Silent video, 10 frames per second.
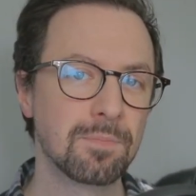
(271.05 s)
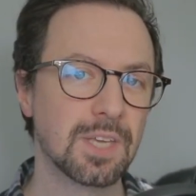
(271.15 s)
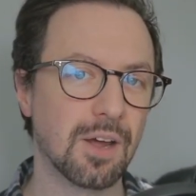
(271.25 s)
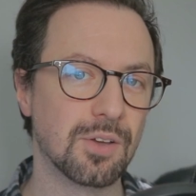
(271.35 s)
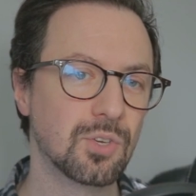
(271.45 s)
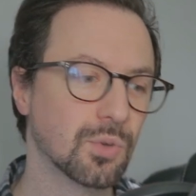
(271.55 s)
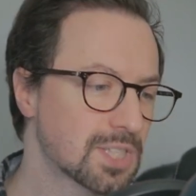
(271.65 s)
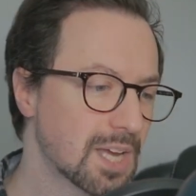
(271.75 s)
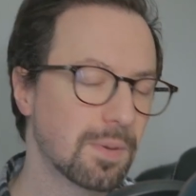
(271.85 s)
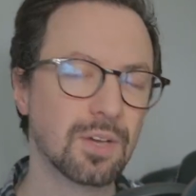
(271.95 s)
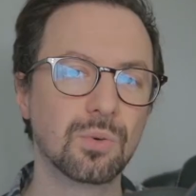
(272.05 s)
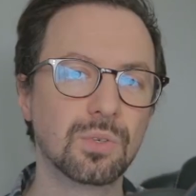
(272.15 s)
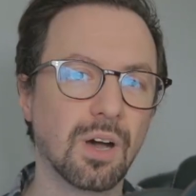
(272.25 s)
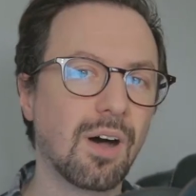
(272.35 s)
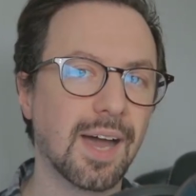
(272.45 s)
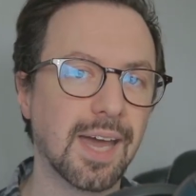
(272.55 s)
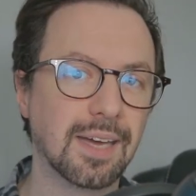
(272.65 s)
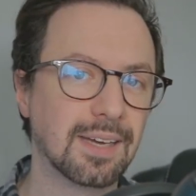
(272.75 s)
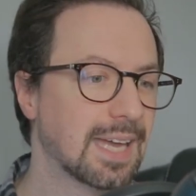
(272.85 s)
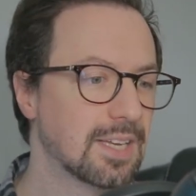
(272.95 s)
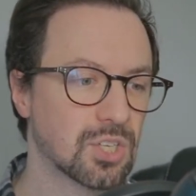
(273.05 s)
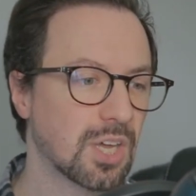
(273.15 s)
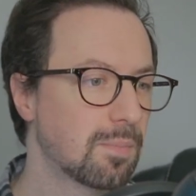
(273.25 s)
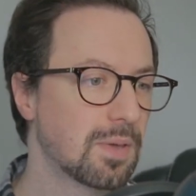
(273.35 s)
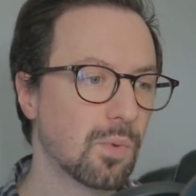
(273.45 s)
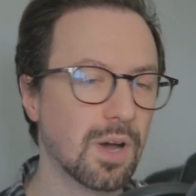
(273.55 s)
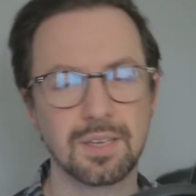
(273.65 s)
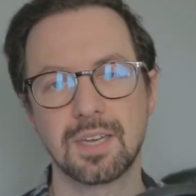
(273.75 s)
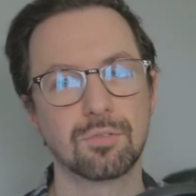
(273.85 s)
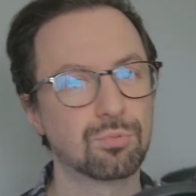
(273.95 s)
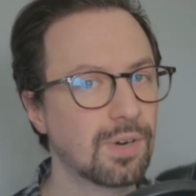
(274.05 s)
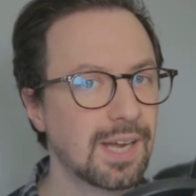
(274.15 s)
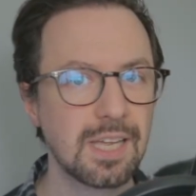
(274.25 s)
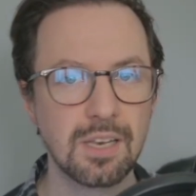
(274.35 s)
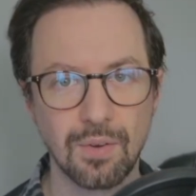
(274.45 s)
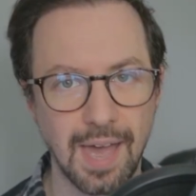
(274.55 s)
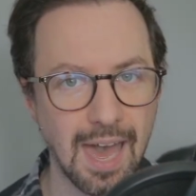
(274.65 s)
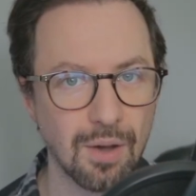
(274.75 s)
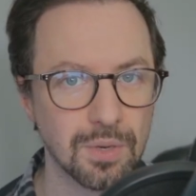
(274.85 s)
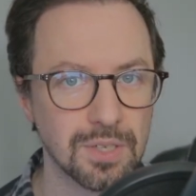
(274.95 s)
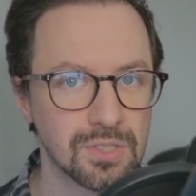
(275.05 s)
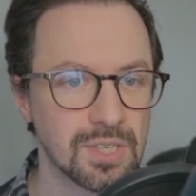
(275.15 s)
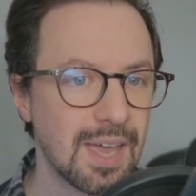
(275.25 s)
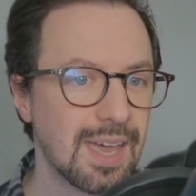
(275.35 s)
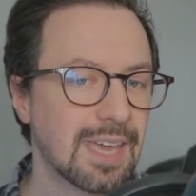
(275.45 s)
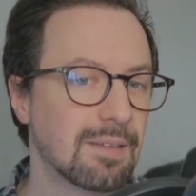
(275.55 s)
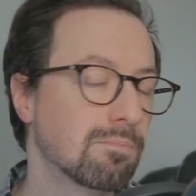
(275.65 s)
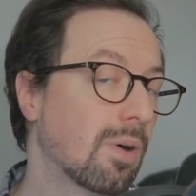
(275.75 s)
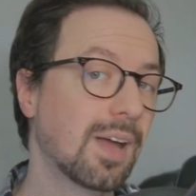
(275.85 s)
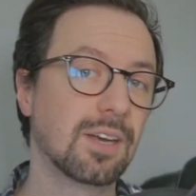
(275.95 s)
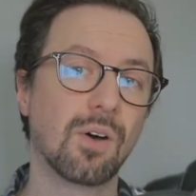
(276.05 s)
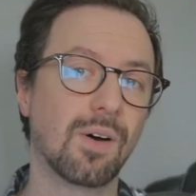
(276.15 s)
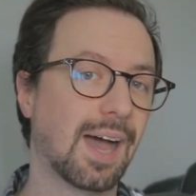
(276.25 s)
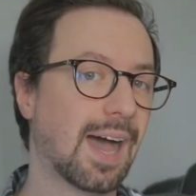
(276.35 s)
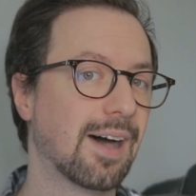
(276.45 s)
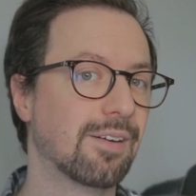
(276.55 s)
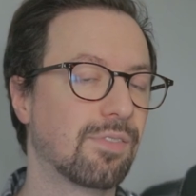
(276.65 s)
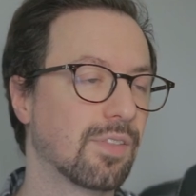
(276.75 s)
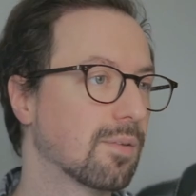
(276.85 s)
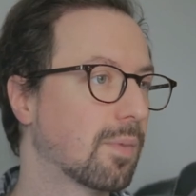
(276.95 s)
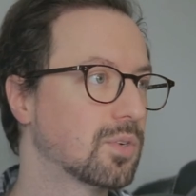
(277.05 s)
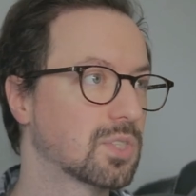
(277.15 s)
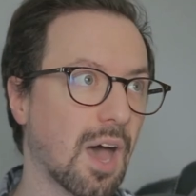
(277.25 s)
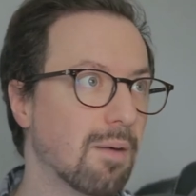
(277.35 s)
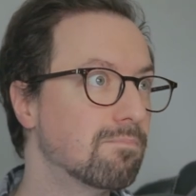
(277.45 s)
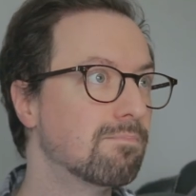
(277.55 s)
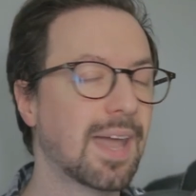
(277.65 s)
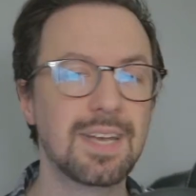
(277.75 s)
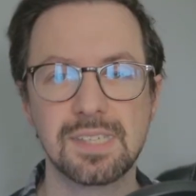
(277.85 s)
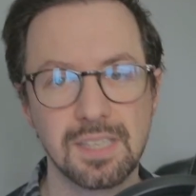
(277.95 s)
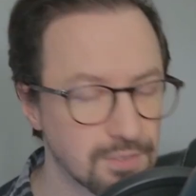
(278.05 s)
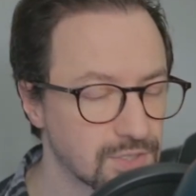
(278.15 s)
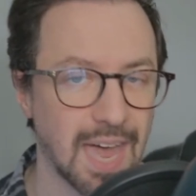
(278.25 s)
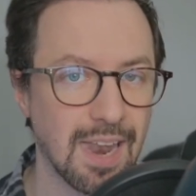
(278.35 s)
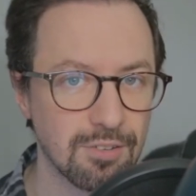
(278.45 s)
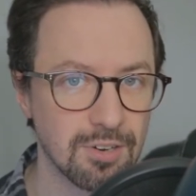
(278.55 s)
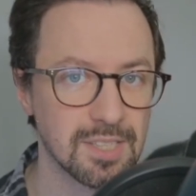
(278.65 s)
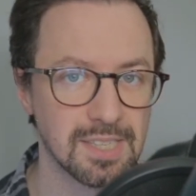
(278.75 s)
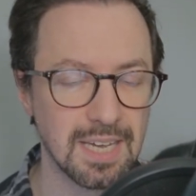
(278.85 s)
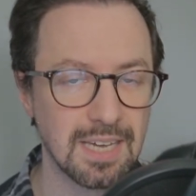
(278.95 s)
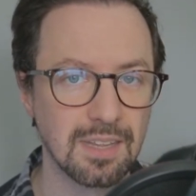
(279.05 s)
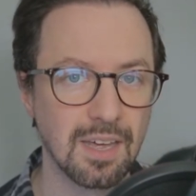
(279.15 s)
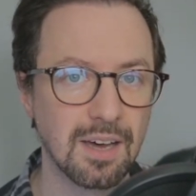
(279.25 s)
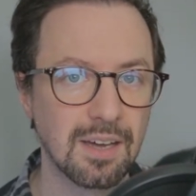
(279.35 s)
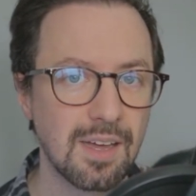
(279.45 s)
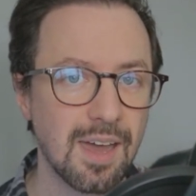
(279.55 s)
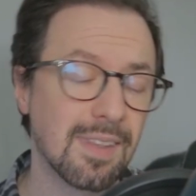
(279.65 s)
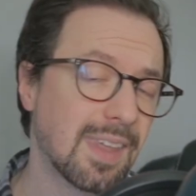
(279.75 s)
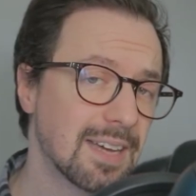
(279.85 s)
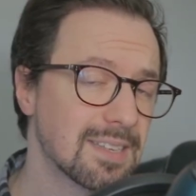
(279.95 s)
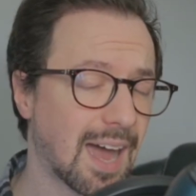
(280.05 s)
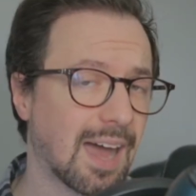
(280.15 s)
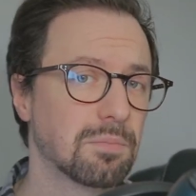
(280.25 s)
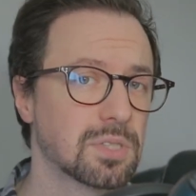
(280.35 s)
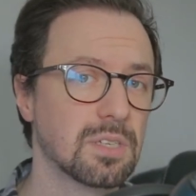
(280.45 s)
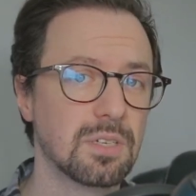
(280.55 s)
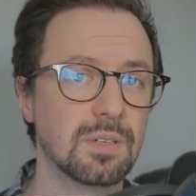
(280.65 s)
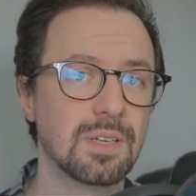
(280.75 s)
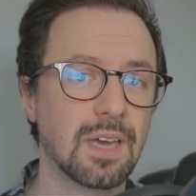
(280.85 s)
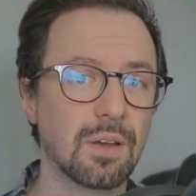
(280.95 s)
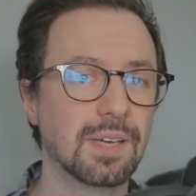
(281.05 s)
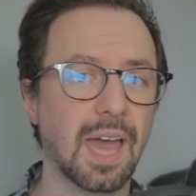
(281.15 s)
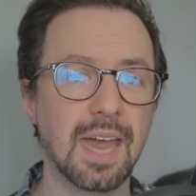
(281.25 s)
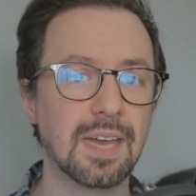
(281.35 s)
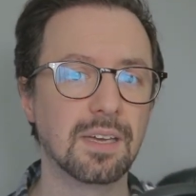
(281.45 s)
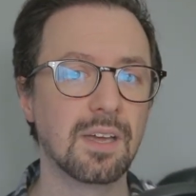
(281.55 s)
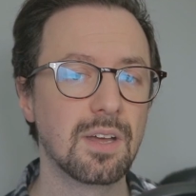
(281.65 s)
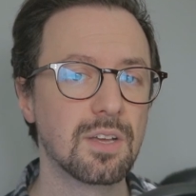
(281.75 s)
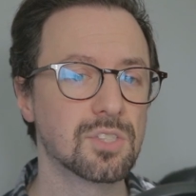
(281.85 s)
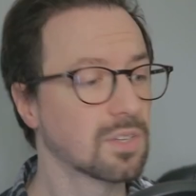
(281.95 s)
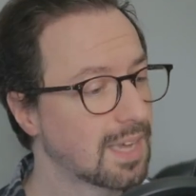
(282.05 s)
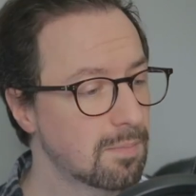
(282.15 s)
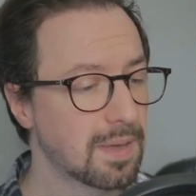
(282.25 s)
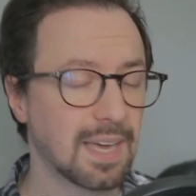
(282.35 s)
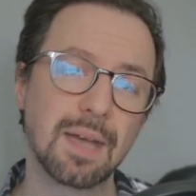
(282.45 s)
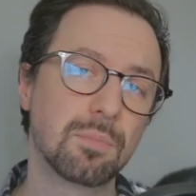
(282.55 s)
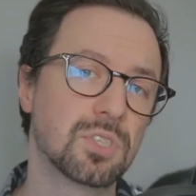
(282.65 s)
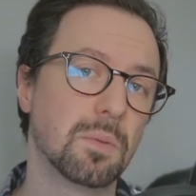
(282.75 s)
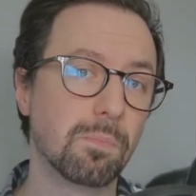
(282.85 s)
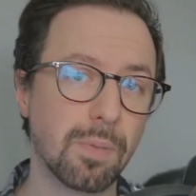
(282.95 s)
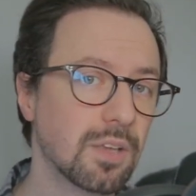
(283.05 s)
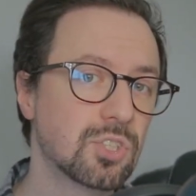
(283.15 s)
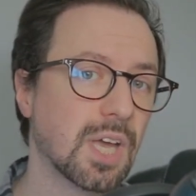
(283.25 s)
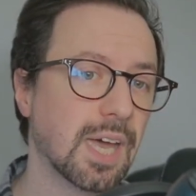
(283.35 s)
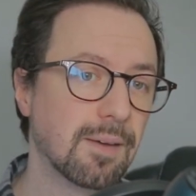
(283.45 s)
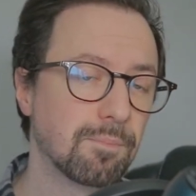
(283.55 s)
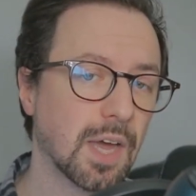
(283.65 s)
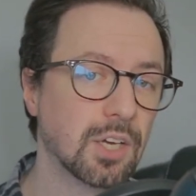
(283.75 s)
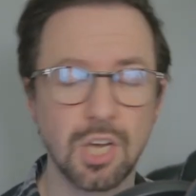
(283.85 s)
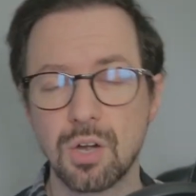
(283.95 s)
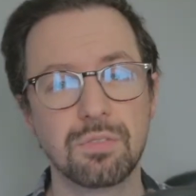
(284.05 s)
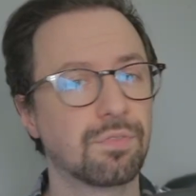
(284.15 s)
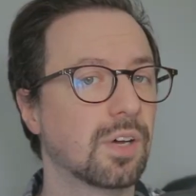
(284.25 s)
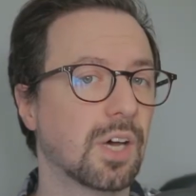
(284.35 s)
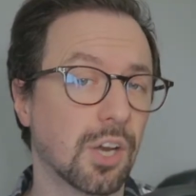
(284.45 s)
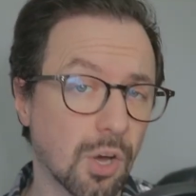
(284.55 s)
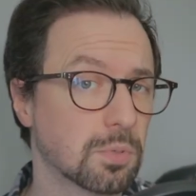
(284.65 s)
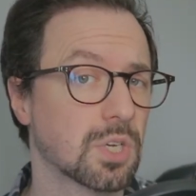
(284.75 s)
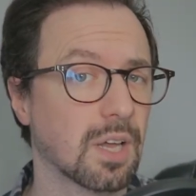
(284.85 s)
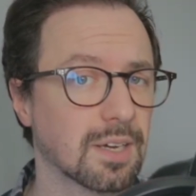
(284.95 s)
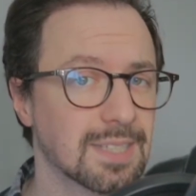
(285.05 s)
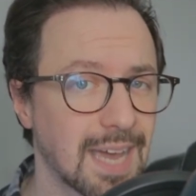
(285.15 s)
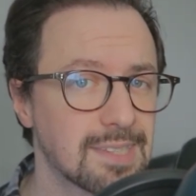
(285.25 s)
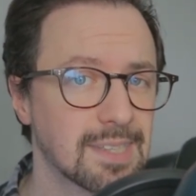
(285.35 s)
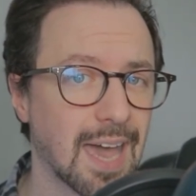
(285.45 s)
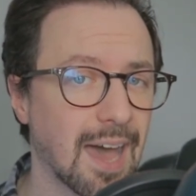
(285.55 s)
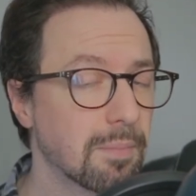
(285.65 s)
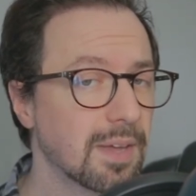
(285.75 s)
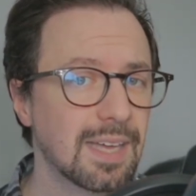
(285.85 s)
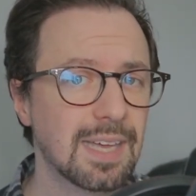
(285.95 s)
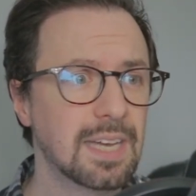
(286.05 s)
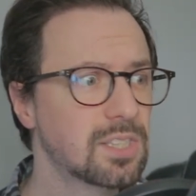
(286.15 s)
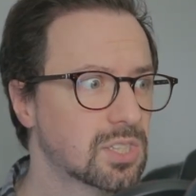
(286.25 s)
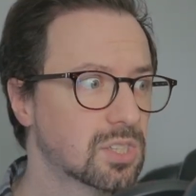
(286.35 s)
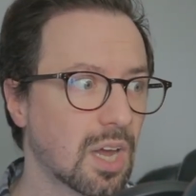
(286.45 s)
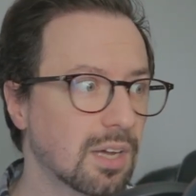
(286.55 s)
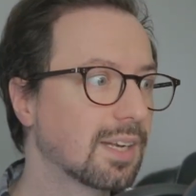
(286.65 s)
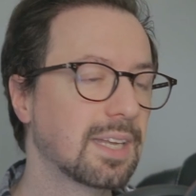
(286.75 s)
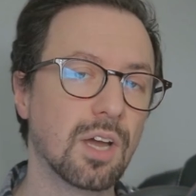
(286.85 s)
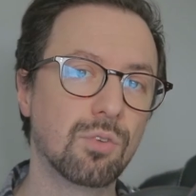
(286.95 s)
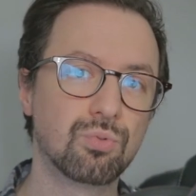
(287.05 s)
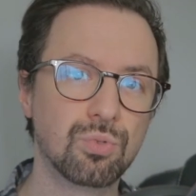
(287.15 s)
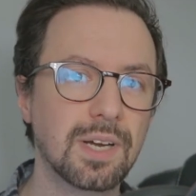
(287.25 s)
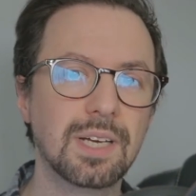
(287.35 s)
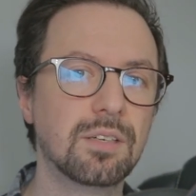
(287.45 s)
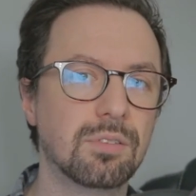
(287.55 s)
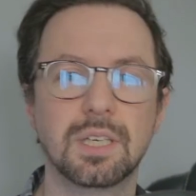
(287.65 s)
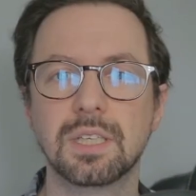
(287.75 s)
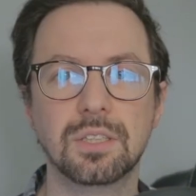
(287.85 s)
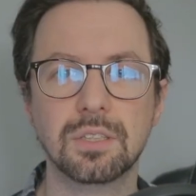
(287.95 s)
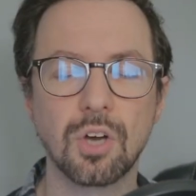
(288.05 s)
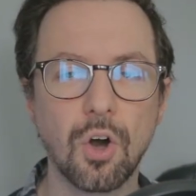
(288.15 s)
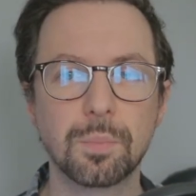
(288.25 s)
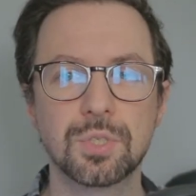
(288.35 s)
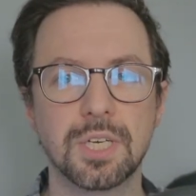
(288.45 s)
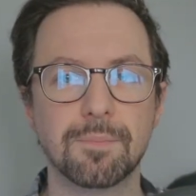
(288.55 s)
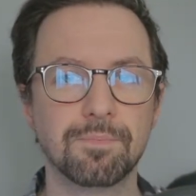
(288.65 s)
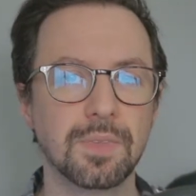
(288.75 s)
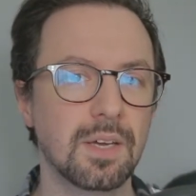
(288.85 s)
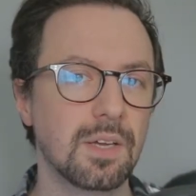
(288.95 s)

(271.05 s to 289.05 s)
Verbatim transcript: You know, your typical guy is going to be working really long hours. He might not have the most amazing of salaries either, and that is absolutely okay. So then being able to budget and go for an option like a dating app is certainly a really really good option.